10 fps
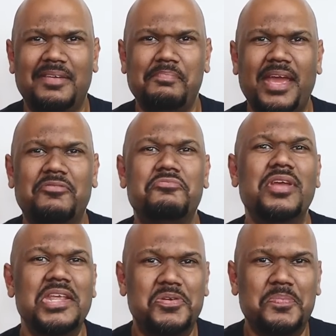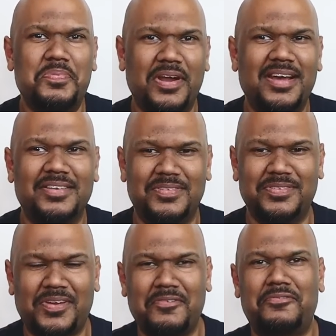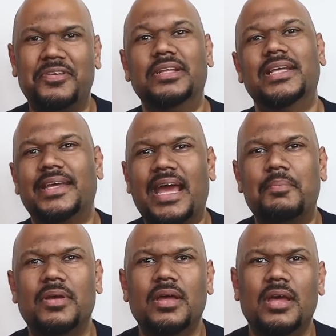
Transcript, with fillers: they make really good products to sort of fill the gap